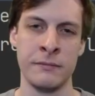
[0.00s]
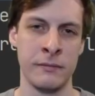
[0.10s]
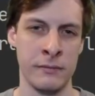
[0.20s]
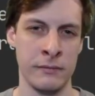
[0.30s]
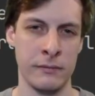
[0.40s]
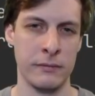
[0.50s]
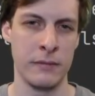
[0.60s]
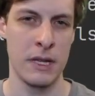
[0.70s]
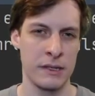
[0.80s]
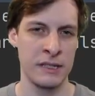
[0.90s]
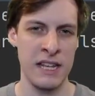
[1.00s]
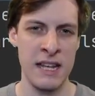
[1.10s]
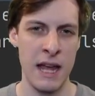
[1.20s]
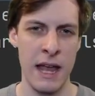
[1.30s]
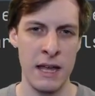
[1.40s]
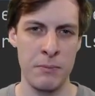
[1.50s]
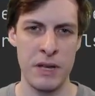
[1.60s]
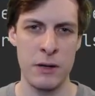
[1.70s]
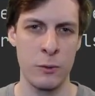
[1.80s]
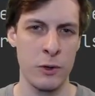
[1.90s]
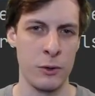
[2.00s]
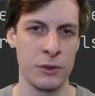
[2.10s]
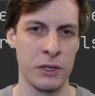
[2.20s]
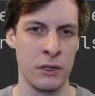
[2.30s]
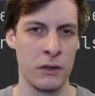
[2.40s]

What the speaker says: CAB root.